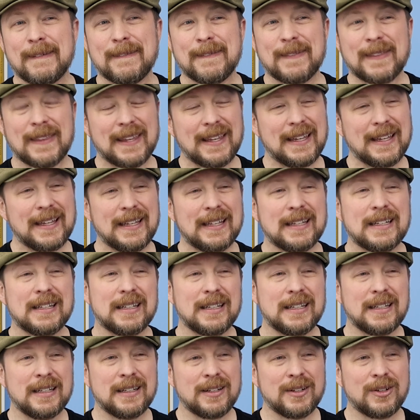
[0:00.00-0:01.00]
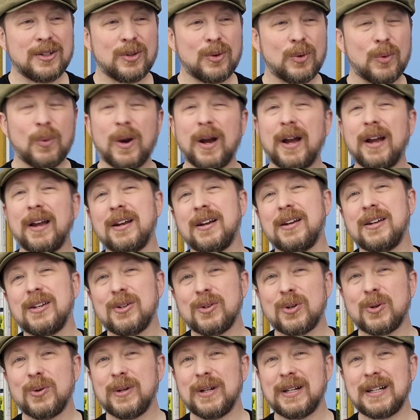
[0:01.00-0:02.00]
then why are you
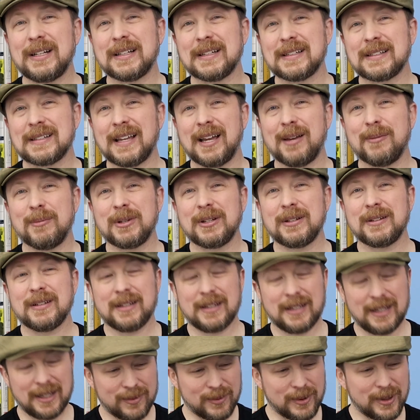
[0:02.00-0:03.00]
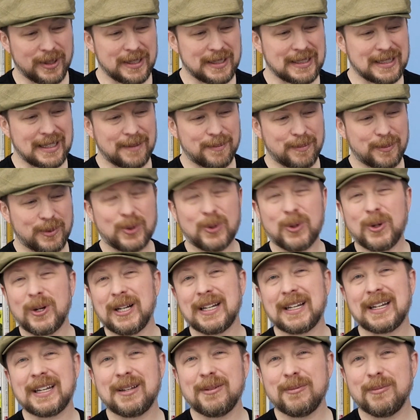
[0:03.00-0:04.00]
quitting this habit? And what is the
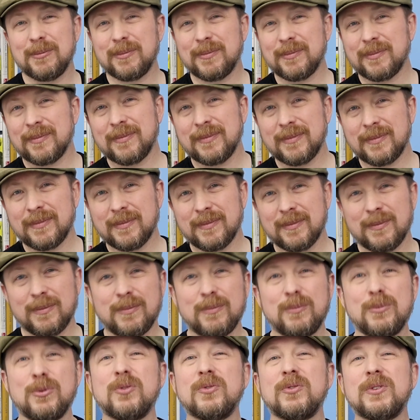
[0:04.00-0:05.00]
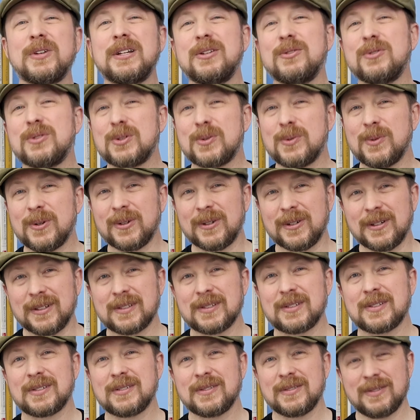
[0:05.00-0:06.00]
quitting it moving you
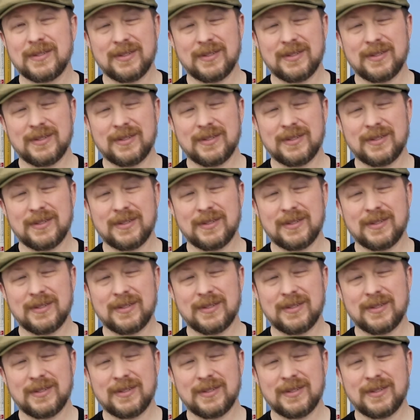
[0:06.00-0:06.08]
towards?